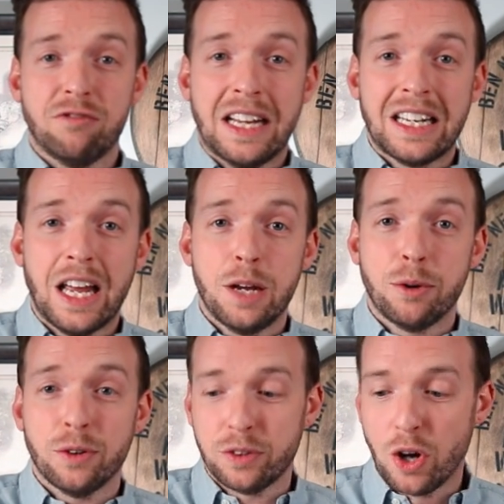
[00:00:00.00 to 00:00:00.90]
and red
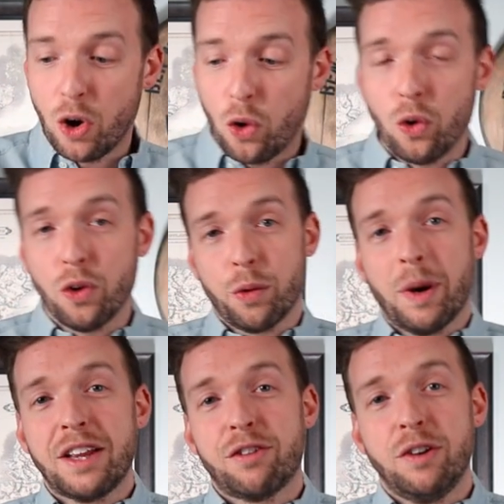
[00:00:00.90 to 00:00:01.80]
labels all the
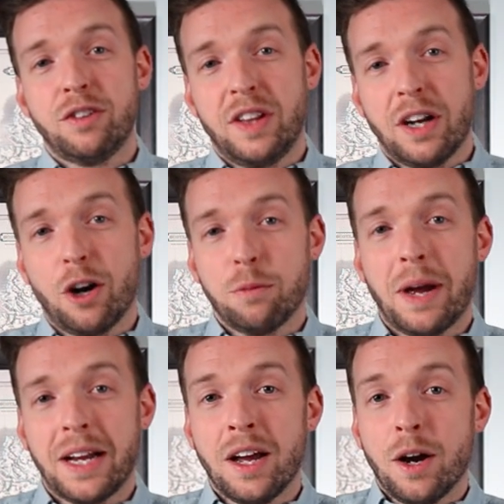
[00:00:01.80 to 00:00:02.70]
way through to the
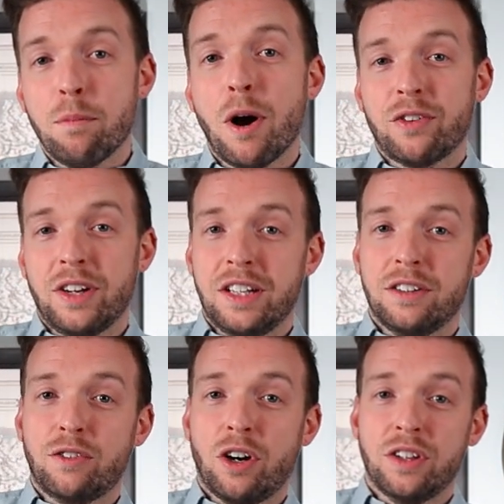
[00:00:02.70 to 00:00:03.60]
Ardbeg bottlings
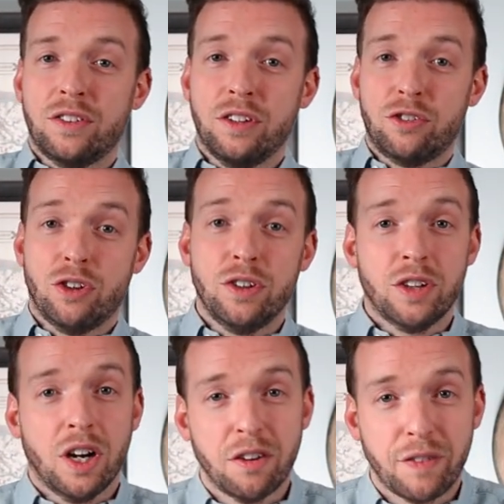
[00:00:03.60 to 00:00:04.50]
of connoisseurs choice
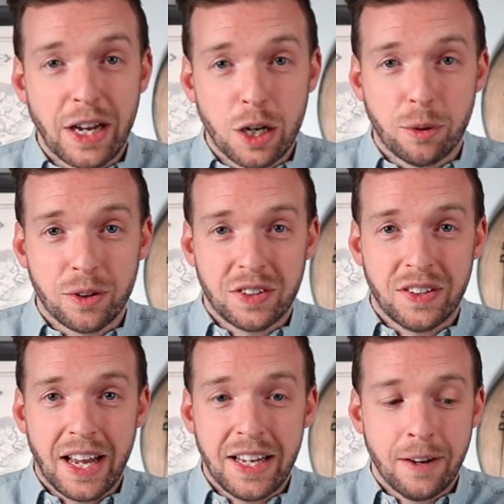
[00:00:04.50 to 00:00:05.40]
that are available
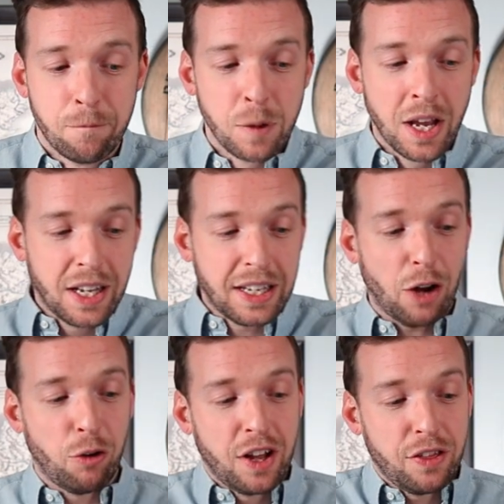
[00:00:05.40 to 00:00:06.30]
today.
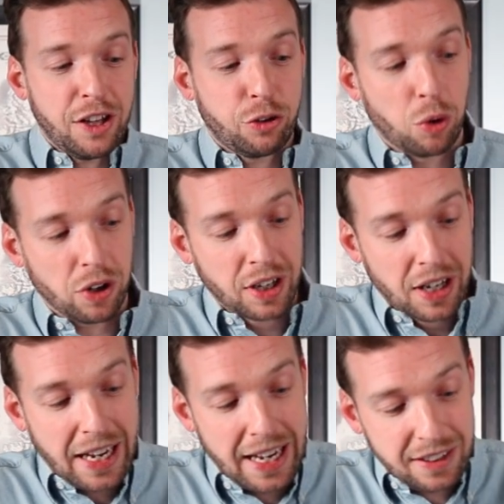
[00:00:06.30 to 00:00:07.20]
Now this one,
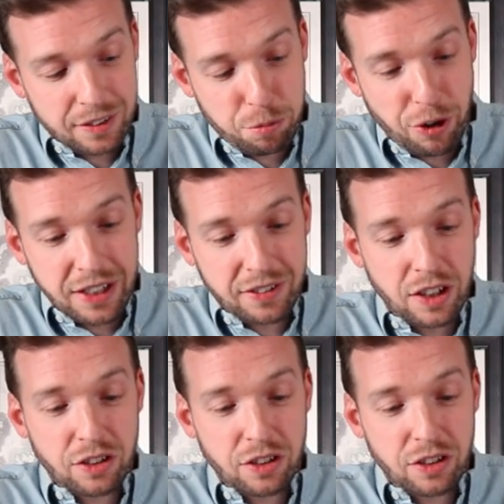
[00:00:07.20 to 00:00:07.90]
it's priced